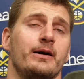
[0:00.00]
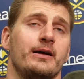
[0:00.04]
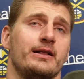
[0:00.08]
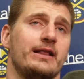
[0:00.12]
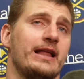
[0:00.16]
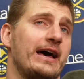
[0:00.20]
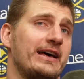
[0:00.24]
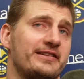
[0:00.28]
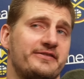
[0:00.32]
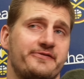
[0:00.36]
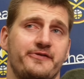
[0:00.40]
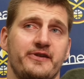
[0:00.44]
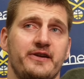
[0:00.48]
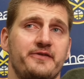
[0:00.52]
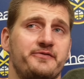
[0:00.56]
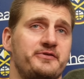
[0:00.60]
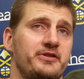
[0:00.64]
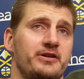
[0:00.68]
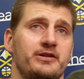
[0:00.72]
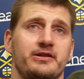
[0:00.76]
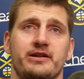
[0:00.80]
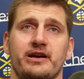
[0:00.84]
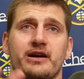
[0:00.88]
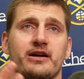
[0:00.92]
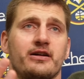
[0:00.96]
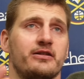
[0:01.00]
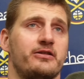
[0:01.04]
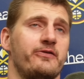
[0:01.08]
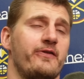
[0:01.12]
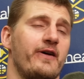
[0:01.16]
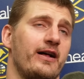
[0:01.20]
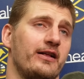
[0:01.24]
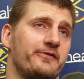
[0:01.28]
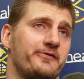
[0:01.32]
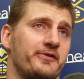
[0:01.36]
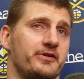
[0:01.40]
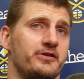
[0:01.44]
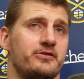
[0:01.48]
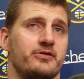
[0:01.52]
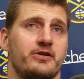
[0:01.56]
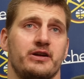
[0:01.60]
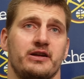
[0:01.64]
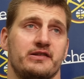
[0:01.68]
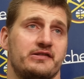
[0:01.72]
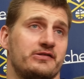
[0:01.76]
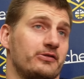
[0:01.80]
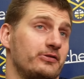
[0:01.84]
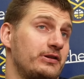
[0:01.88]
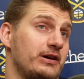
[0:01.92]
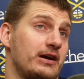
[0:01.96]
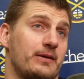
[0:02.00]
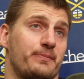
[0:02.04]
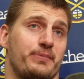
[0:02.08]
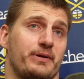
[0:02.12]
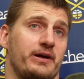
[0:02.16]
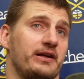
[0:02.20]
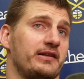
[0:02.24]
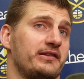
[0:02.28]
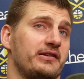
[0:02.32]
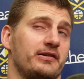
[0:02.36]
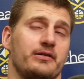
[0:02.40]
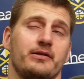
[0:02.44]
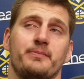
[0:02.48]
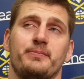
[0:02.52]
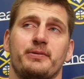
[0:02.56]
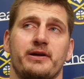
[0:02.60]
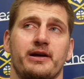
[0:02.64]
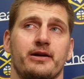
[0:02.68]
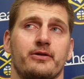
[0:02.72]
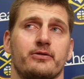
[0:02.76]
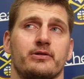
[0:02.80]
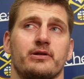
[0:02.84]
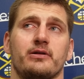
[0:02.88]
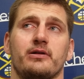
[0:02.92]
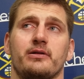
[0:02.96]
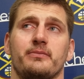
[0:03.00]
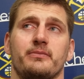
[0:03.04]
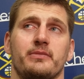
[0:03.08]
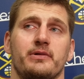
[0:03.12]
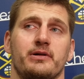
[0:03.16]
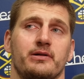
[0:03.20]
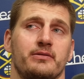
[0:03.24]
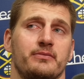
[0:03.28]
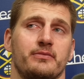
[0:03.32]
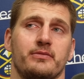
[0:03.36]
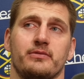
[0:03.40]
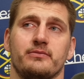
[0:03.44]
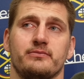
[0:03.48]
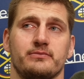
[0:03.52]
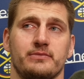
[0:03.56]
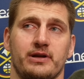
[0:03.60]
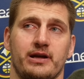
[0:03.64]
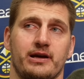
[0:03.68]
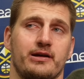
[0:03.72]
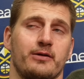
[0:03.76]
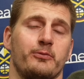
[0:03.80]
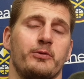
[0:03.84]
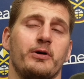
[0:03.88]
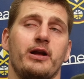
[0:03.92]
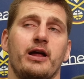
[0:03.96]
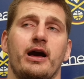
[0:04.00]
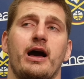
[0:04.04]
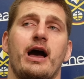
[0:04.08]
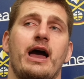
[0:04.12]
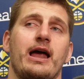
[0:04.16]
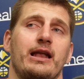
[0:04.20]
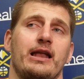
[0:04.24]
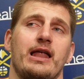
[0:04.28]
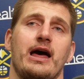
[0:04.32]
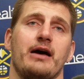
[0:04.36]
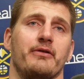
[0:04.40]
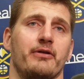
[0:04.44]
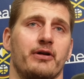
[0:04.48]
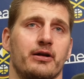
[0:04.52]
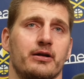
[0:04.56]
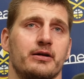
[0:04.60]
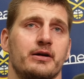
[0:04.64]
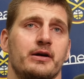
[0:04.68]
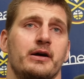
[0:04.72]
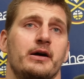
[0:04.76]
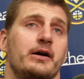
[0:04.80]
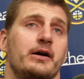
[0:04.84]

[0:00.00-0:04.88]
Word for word: Last 15, they are 12-3, so they are playing on like a really high level.